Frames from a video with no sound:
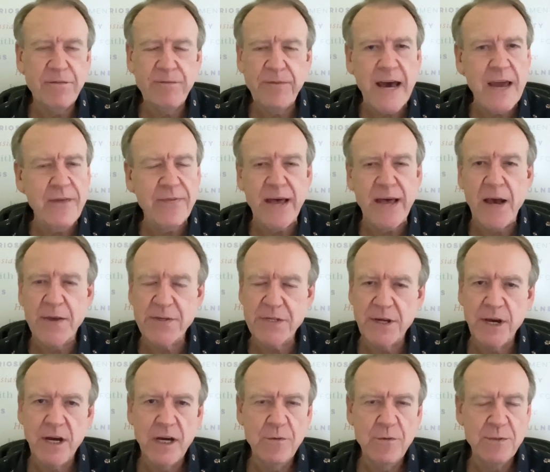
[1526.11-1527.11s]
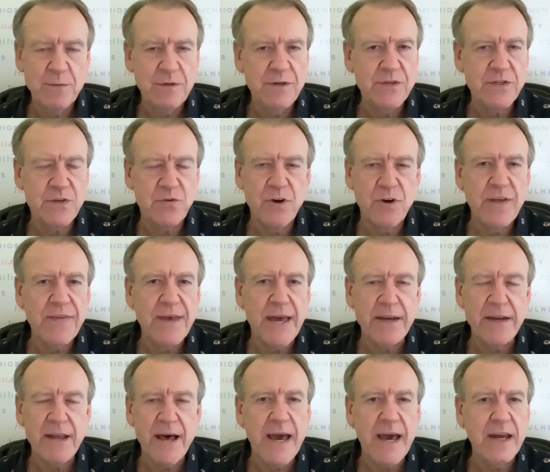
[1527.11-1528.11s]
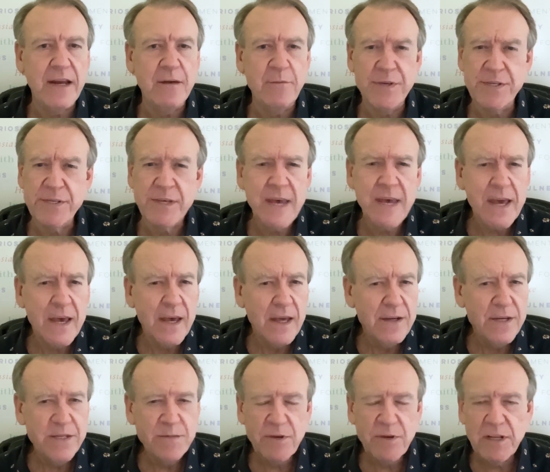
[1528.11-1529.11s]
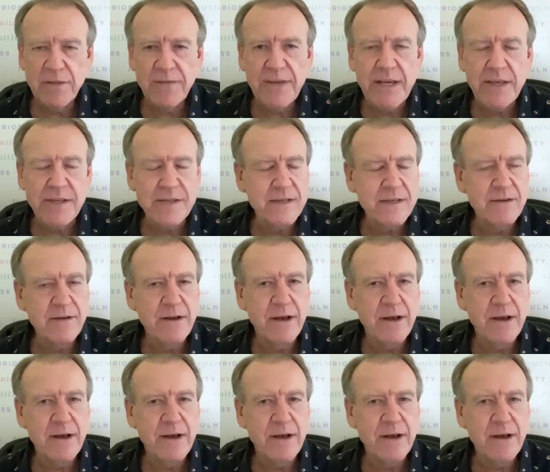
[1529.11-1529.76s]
5,000 homes were destroyed that night. It was just one of these